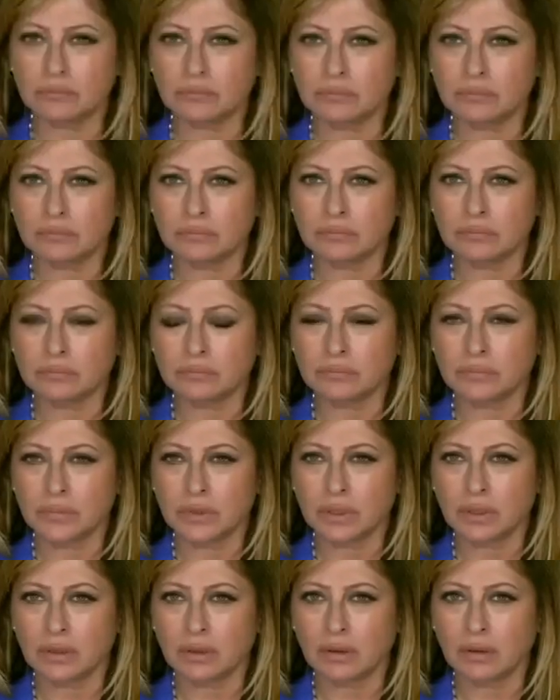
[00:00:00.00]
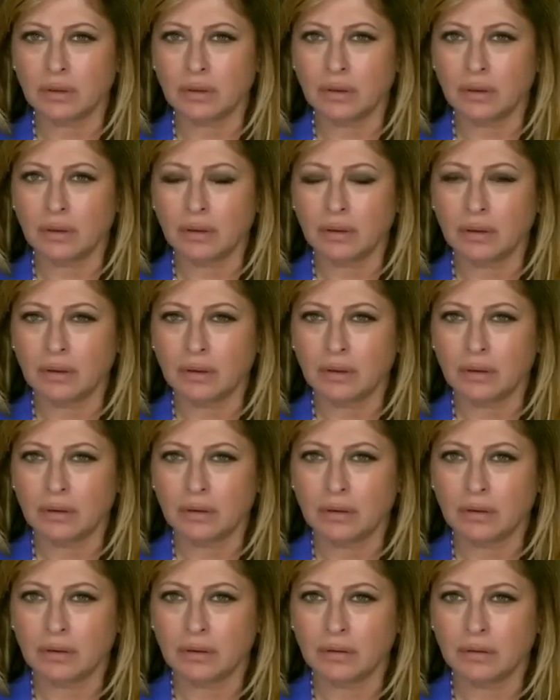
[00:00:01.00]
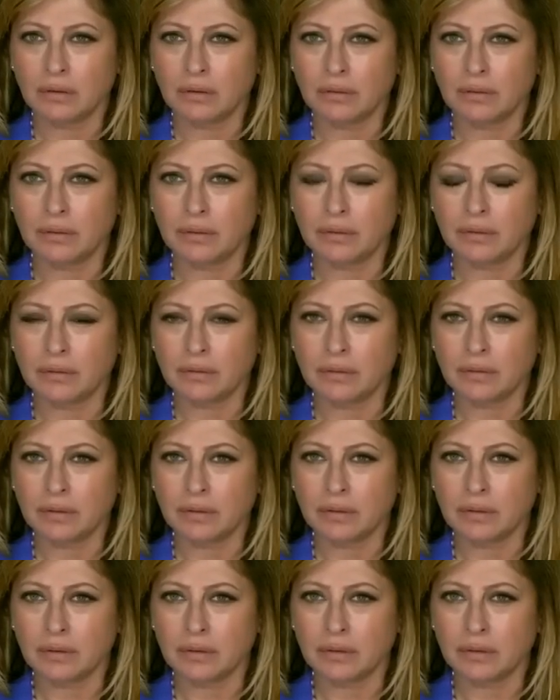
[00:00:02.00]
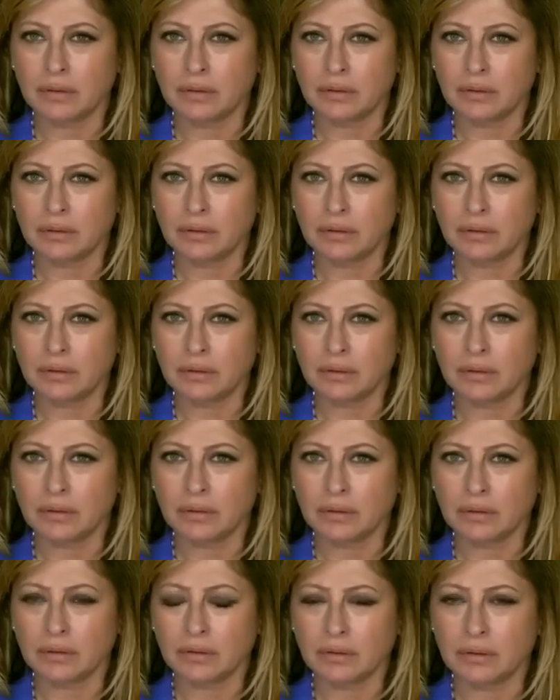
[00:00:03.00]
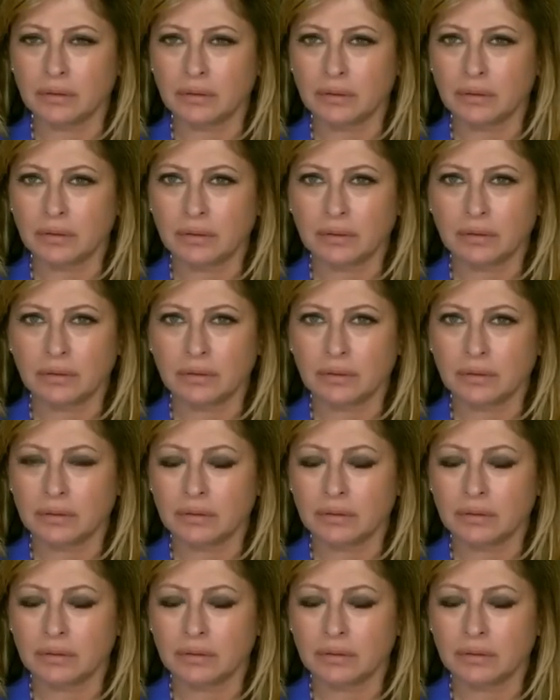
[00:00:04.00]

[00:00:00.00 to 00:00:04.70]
This person isn't speaking.